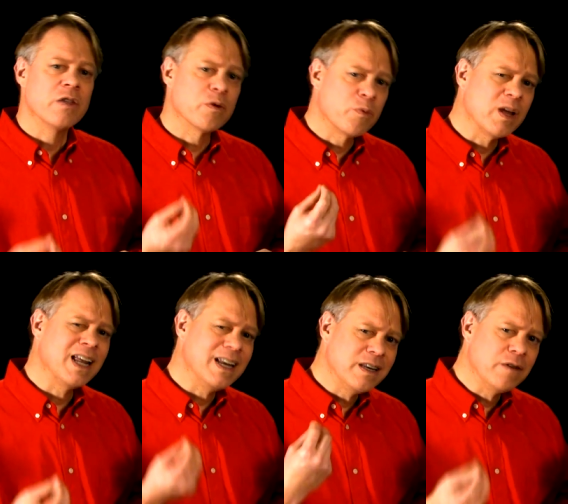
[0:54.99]
the
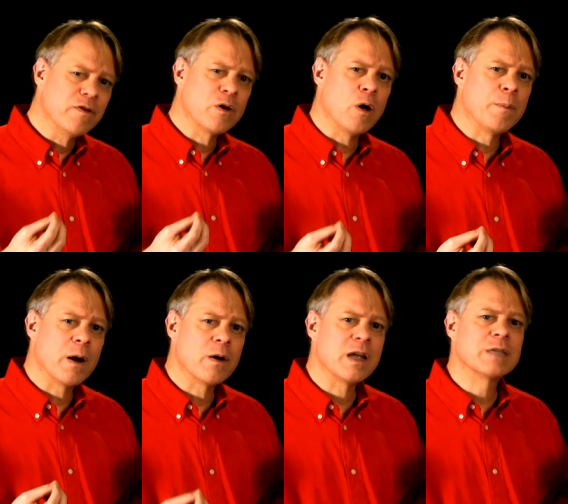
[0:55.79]
really difficult
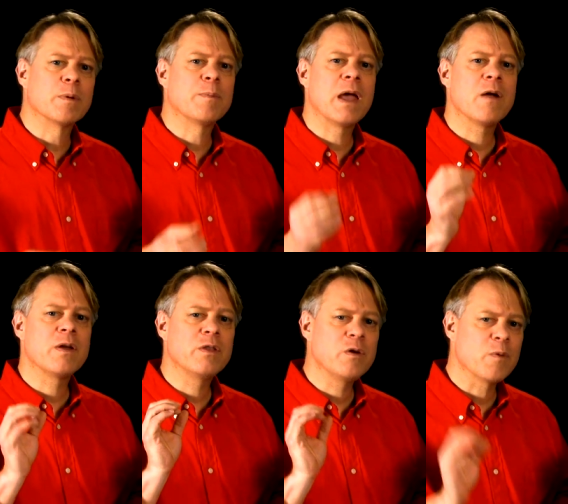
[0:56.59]
part is
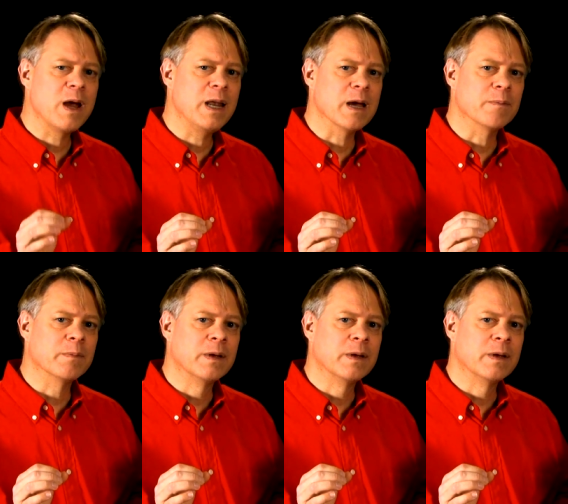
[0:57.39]
preparing the uranium